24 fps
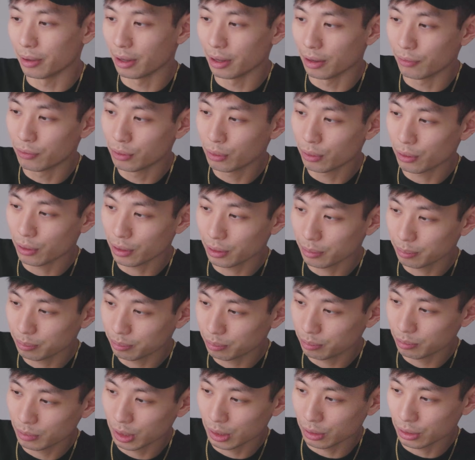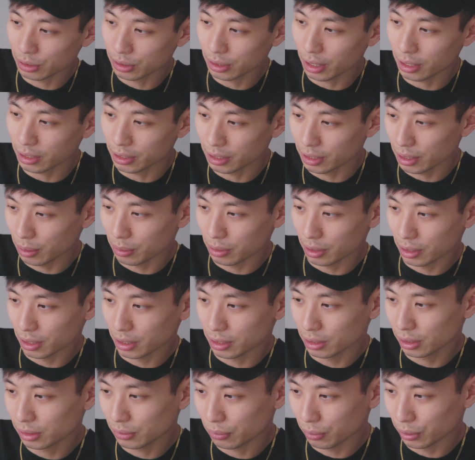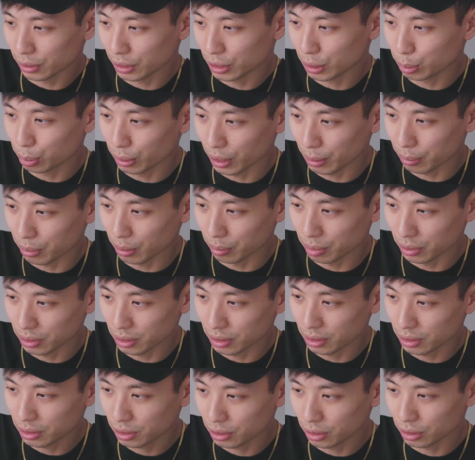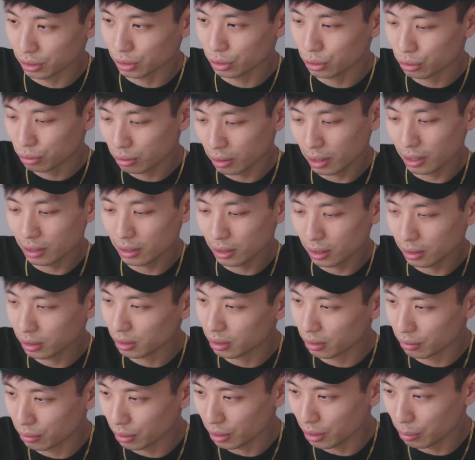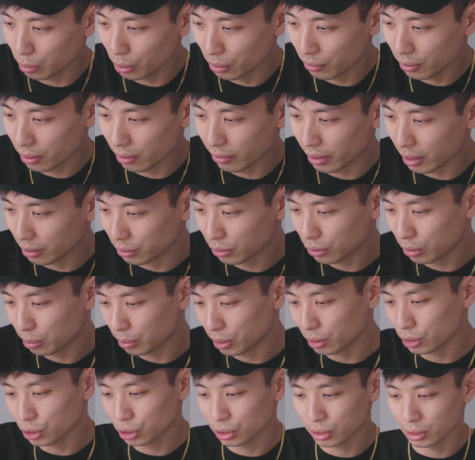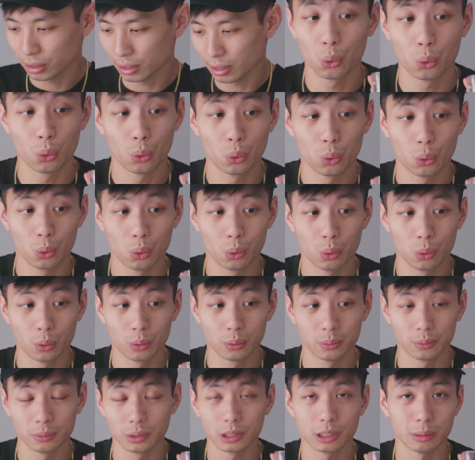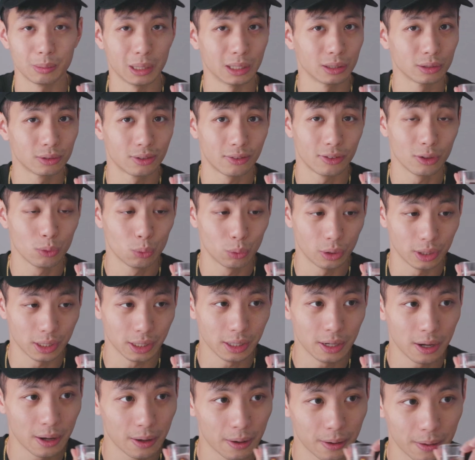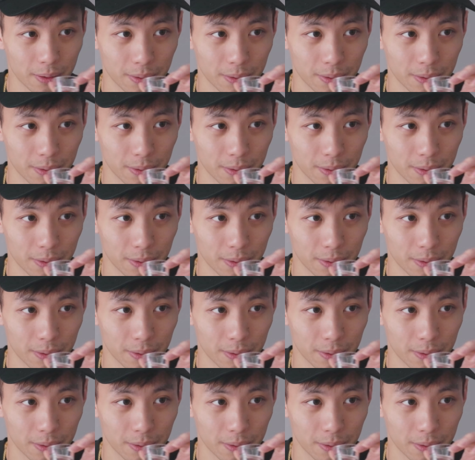if you are deciding to get one of these for display purposes, just try not to really move it around too much. Smells very woody.